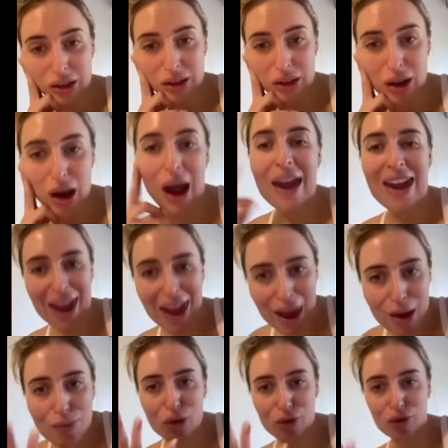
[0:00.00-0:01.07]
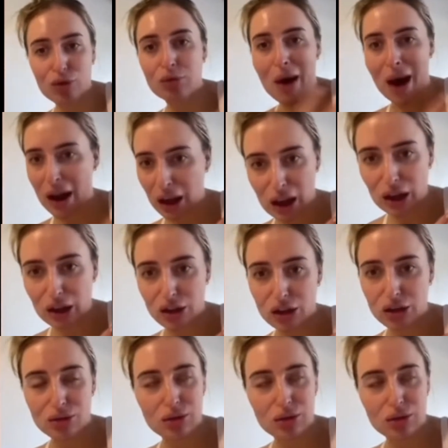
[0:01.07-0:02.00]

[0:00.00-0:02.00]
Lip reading: I am the full package.